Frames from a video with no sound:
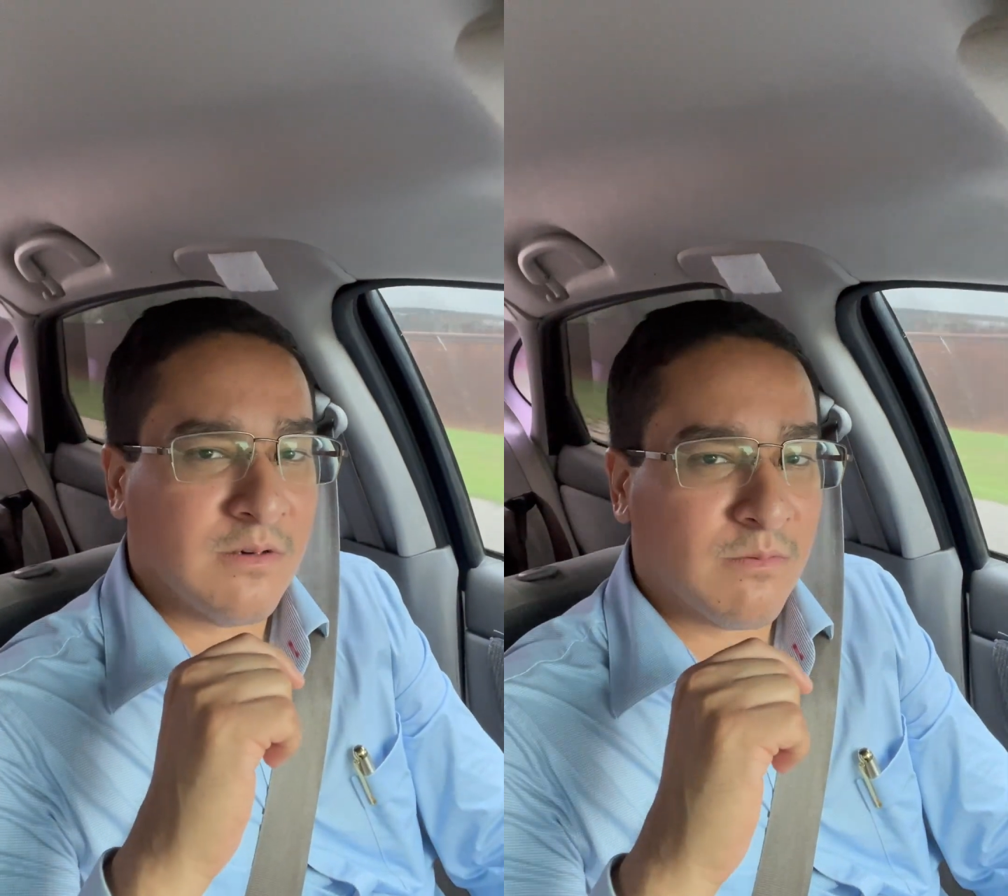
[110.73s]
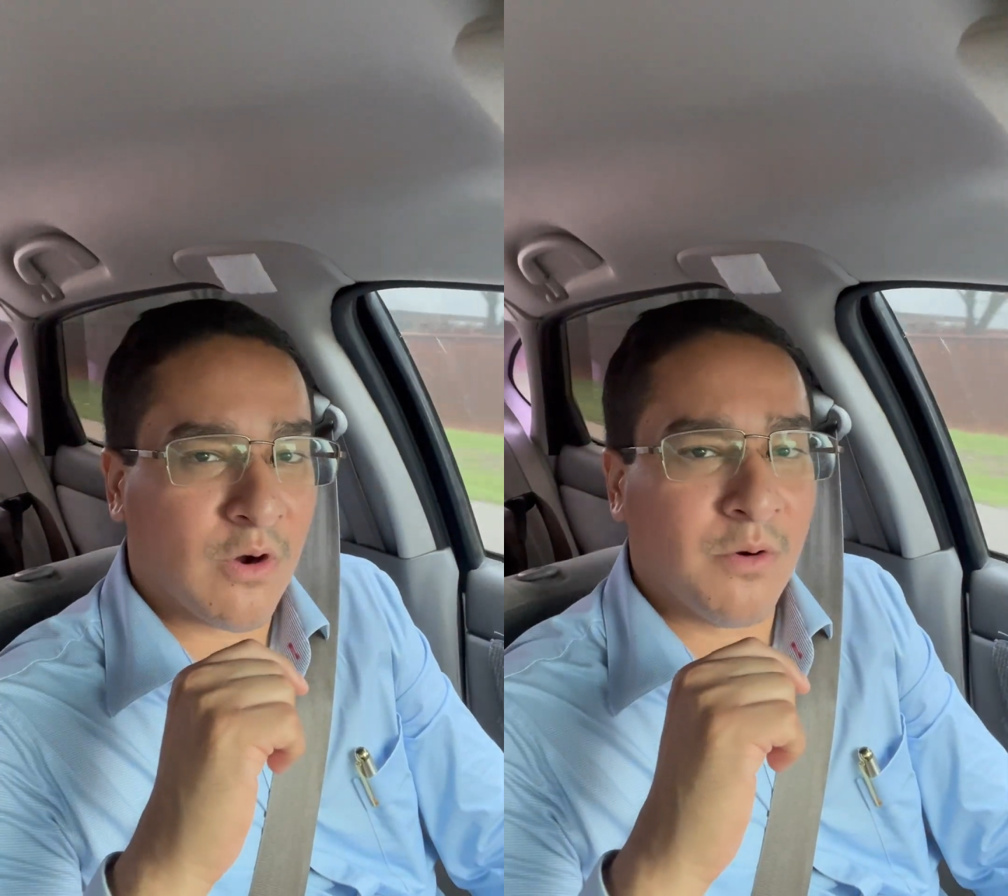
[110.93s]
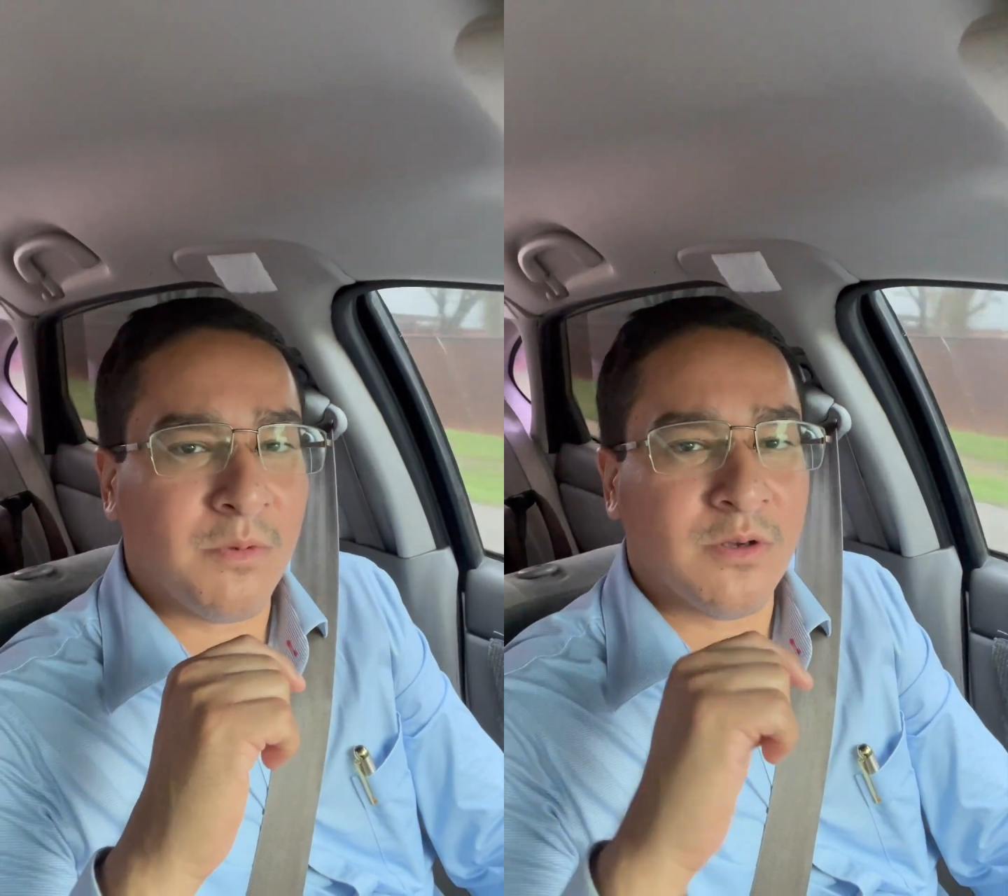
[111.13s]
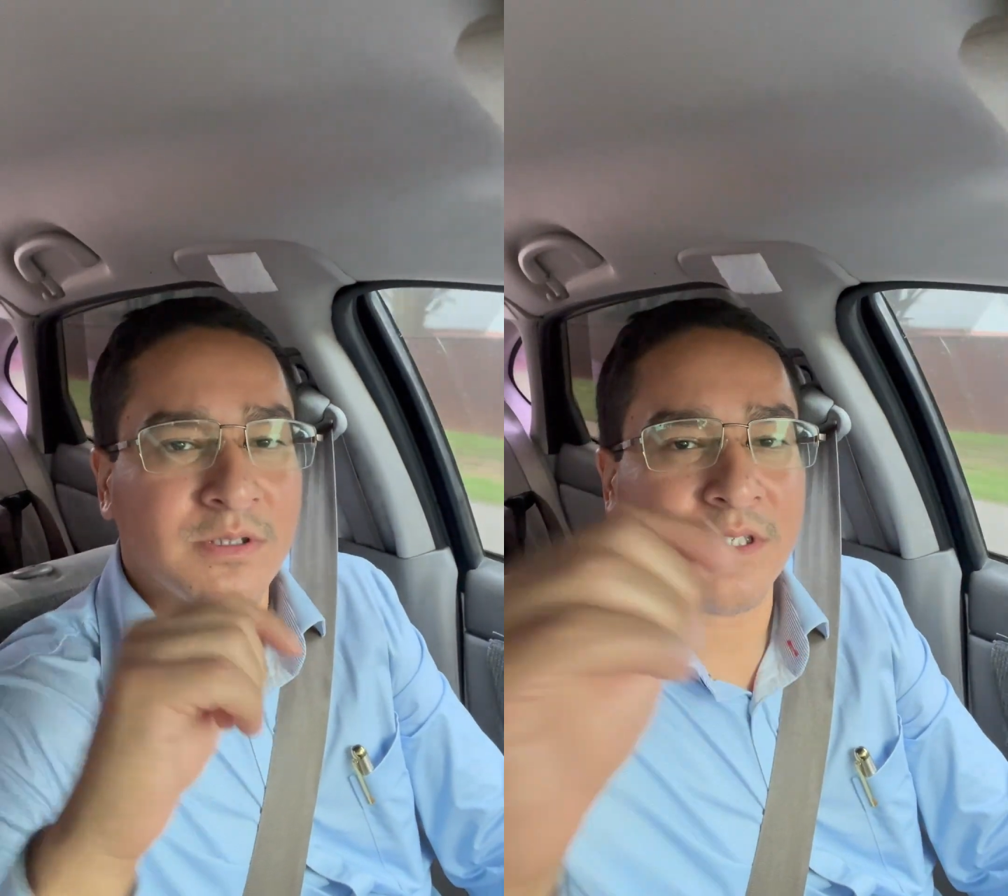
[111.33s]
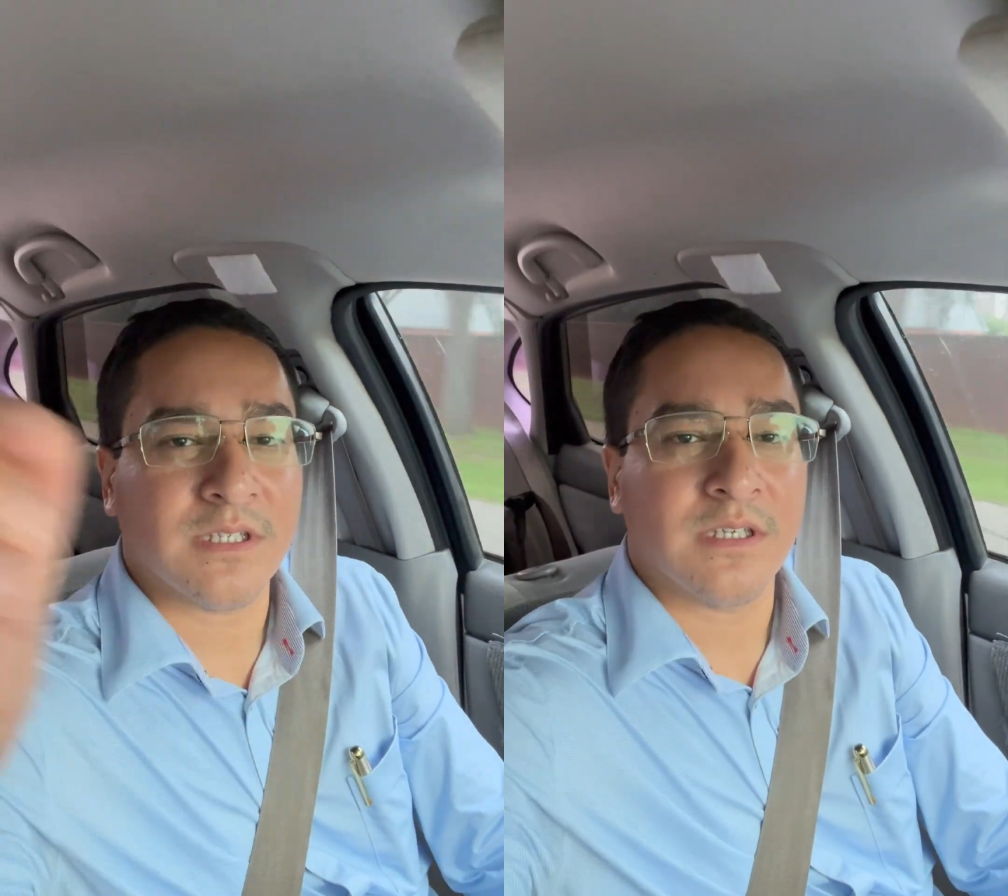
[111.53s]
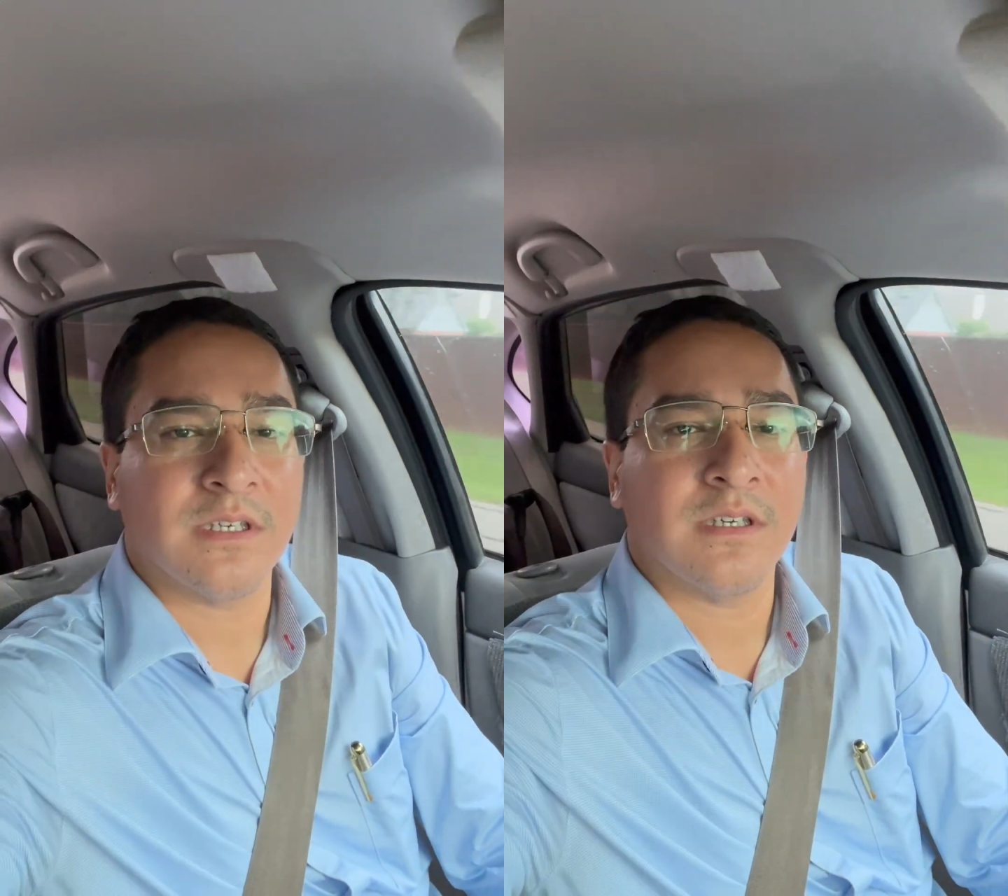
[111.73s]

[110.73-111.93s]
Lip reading: well, almost